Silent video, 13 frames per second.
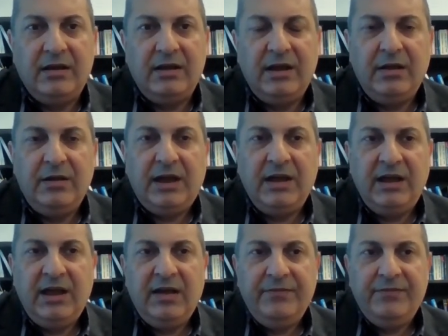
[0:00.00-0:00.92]
Here I
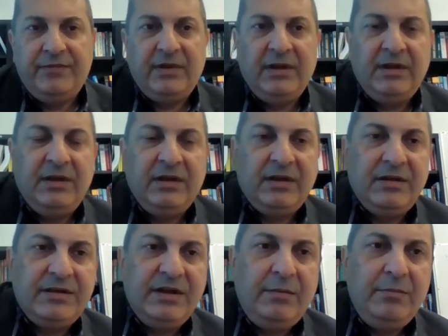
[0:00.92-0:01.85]
have
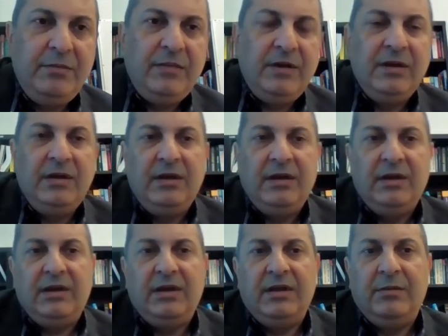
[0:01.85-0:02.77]
some
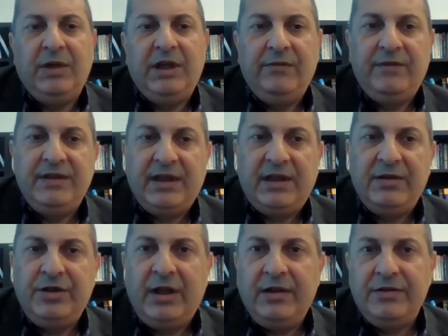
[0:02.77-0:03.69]
benefits and
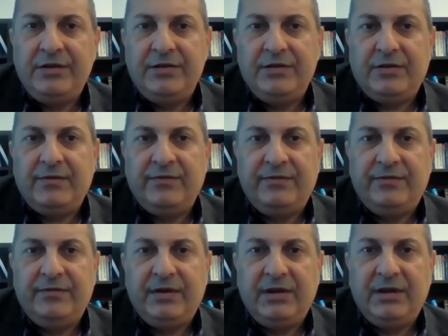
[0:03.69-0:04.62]
challenges of
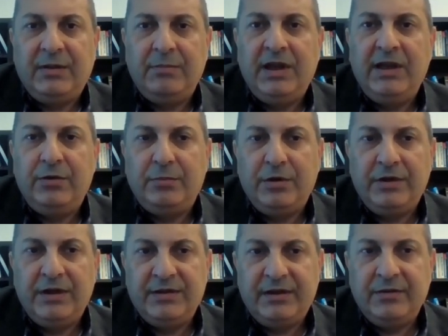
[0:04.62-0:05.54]
applying
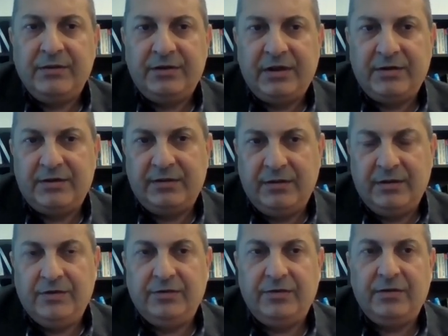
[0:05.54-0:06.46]
robotics in construction.
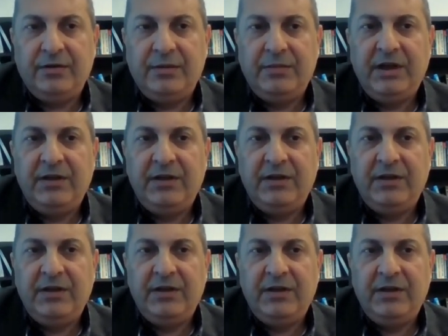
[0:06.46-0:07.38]
So on the benefit
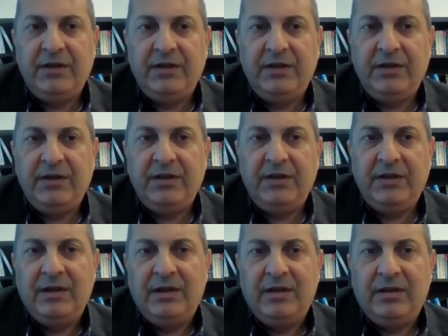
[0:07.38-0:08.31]
side, we have
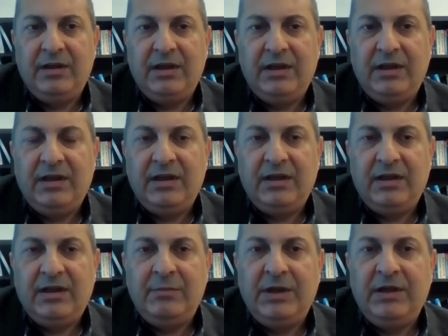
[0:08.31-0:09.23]
the
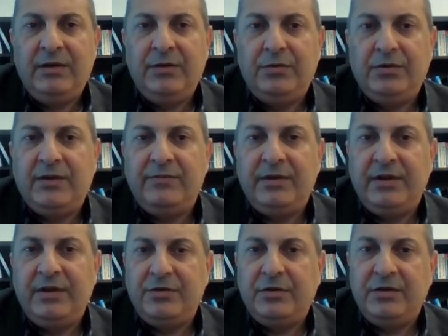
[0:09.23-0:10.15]
ability to cover
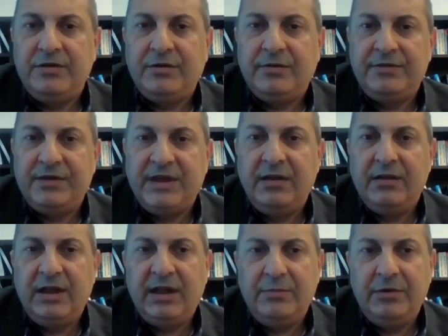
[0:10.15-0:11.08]
the shortage of
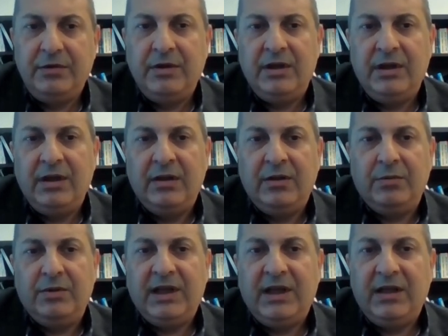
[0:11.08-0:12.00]
skilled labor.
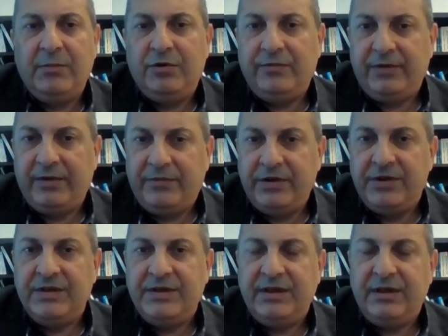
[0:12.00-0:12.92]
We can improve
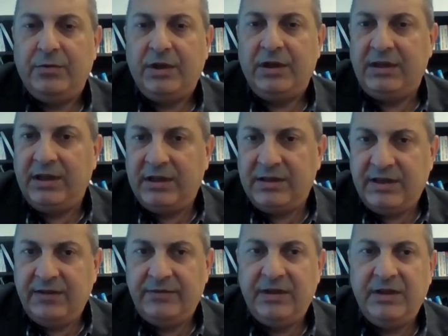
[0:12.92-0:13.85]
efficiency, quality, and
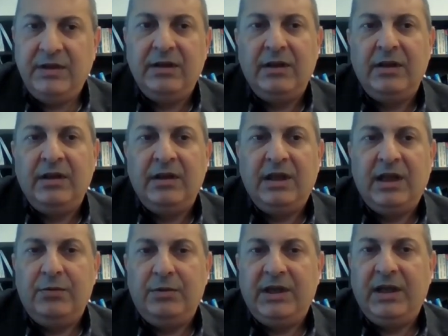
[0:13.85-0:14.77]
safety,
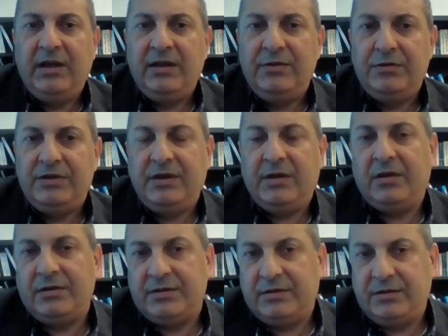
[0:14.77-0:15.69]
and we can reduce the
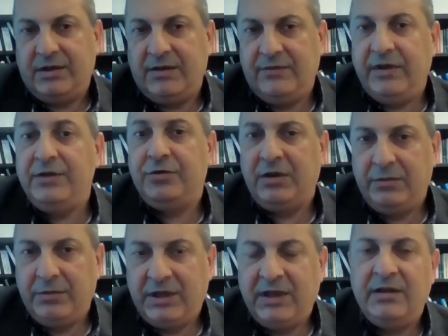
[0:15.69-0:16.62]
cost.
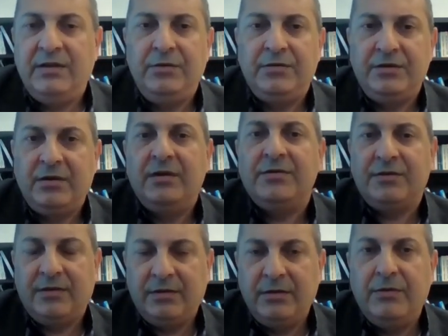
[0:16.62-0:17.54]
Eventually, we can reduce the
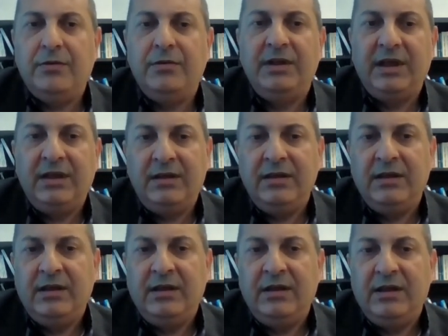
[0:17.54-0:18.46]
cost, although the
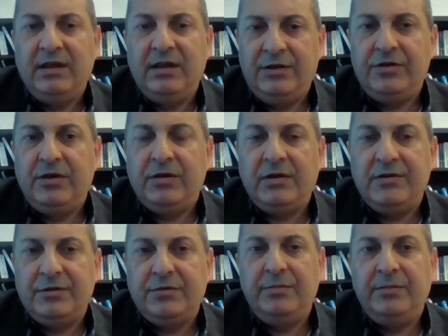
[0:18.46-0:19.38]
initial
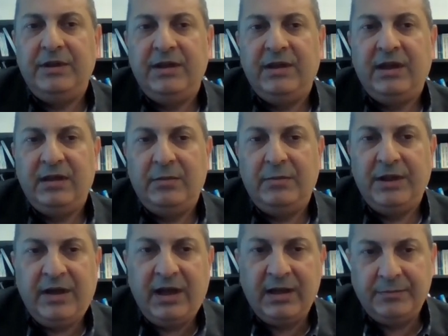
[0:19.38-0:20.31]
cost could be a little bit
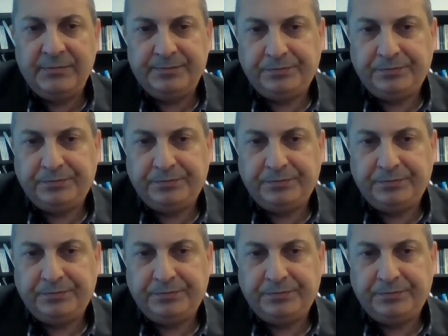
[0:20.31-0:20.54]
high.